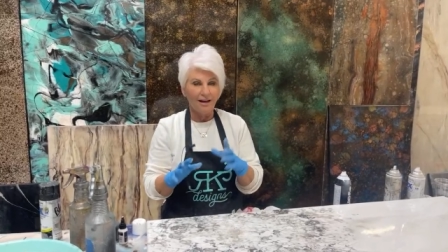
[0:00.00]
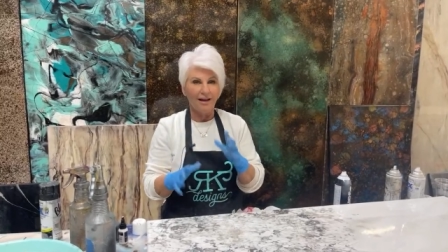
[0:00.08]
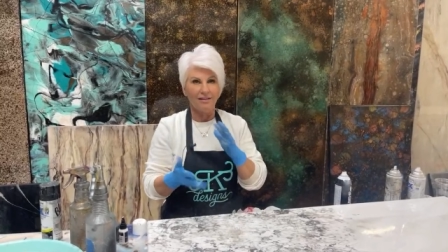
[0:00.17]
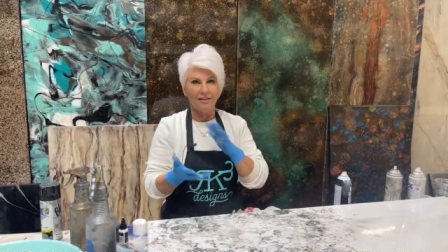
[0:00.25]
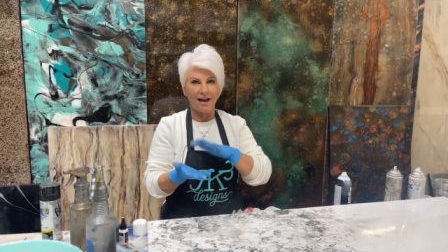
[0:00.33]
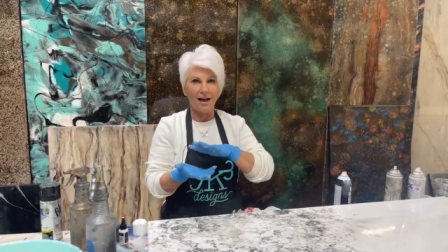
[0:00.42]

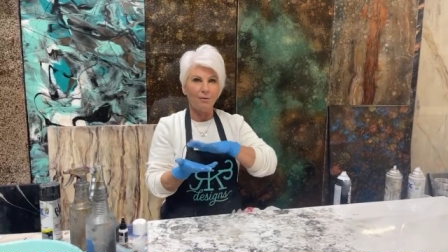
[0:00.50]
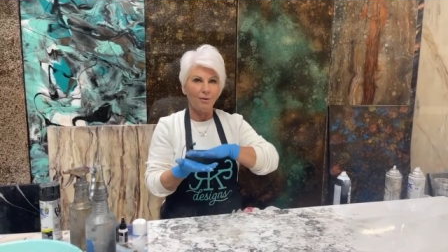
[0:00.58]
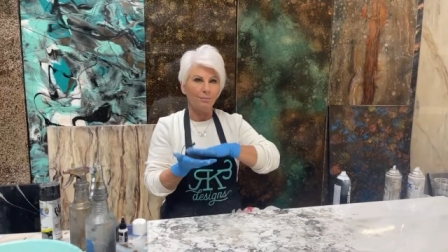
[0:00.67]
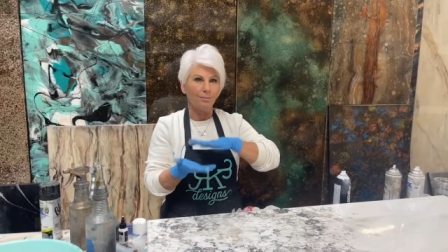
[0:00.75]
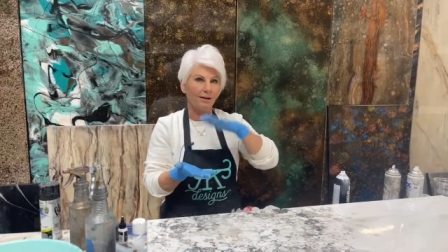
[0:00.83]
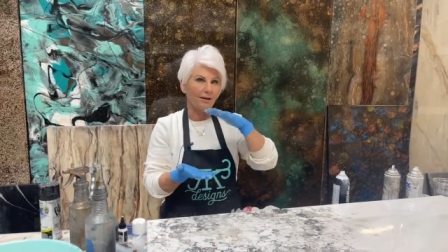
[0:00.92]
and that
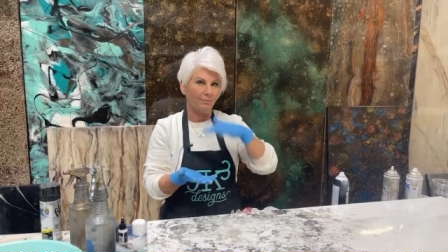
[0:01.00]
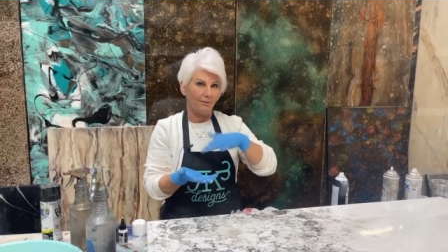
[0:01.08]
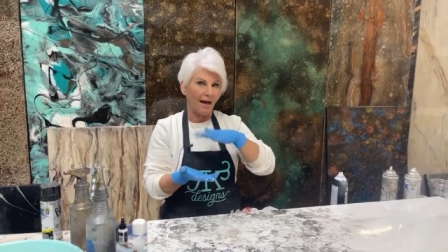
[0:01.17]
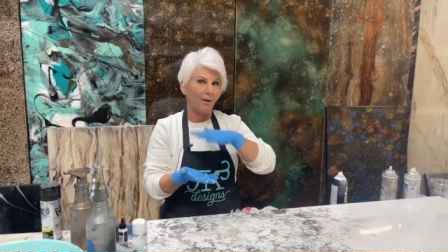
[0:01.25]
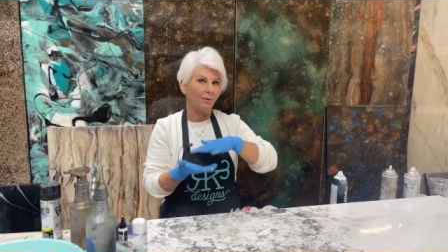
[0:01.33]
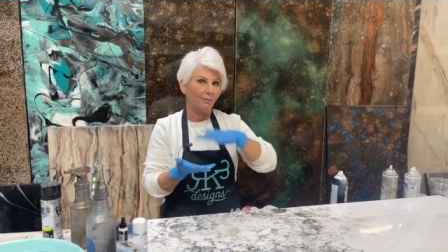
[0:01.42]
would be,
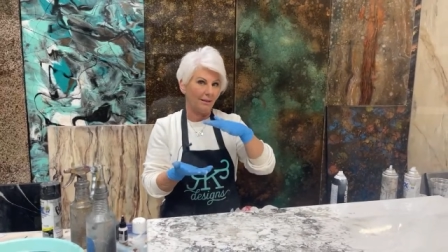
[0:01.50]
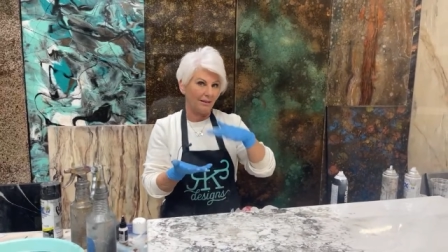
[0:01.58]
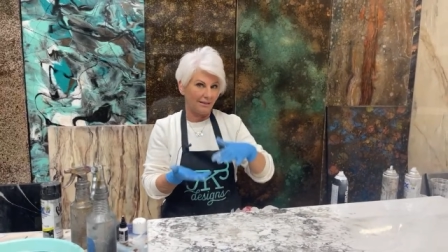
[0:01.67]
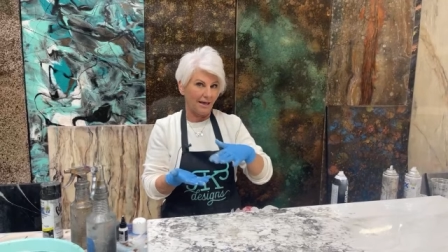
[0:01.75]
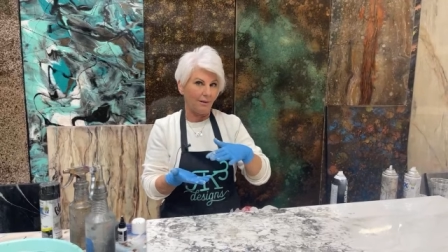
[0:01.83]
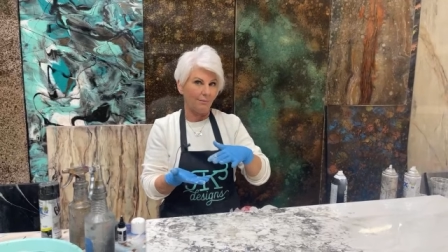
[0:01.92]
that would be
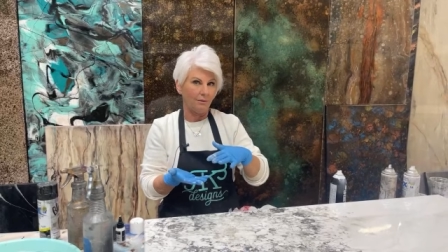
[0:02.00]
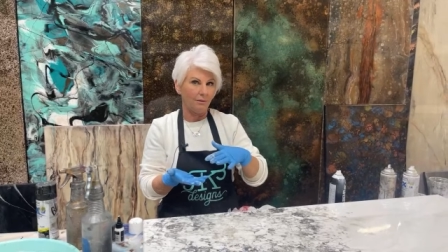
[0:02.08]
depth.